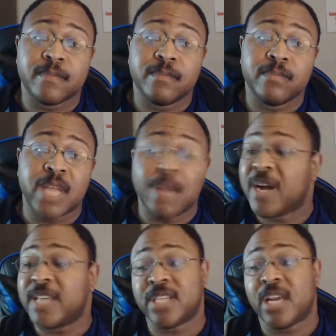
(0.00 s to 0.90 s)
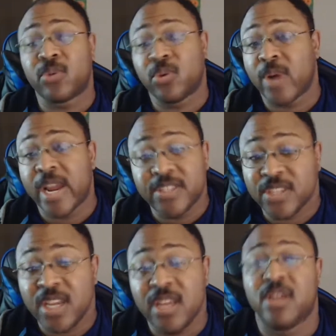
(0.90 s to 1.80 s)
That might sound
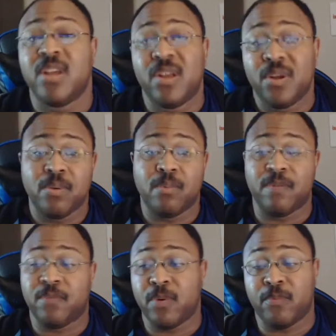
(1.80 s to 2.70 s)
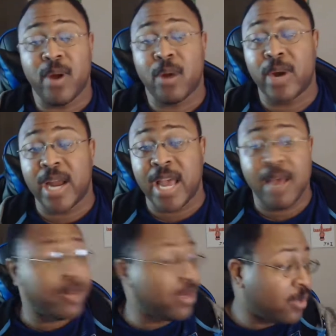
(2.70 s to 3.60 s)
crazy with where we're at,
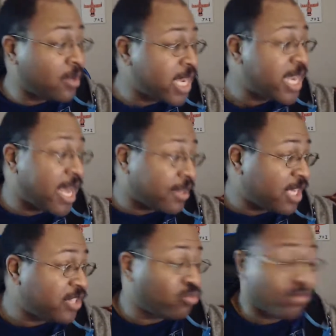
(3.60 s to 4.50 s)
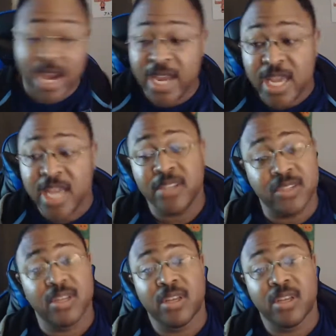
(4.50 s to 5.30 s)
but looking at these rankings,